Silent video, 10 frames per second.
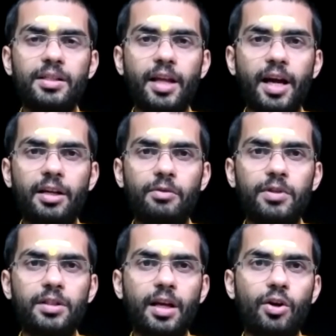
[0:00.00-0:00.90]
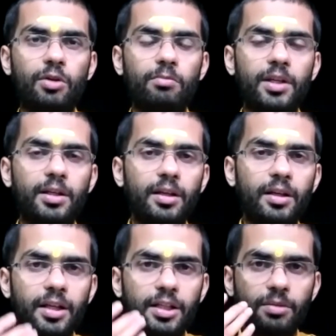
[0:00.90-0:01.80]
that which cannot be
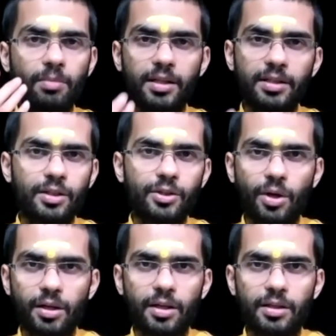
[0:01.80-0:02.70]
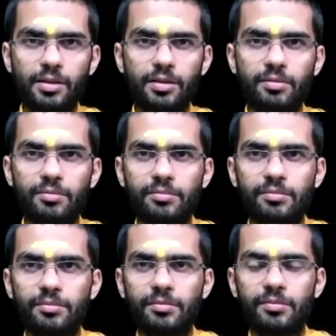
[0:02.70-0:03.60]
reached by sense organs.
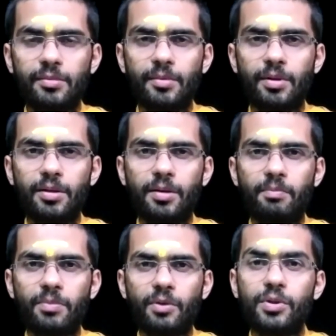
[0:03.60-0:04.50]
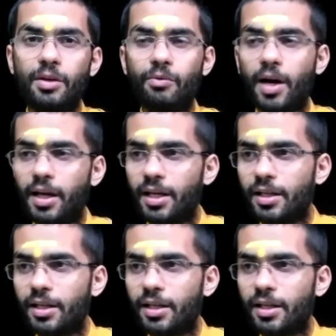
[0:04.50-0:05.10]
We say why?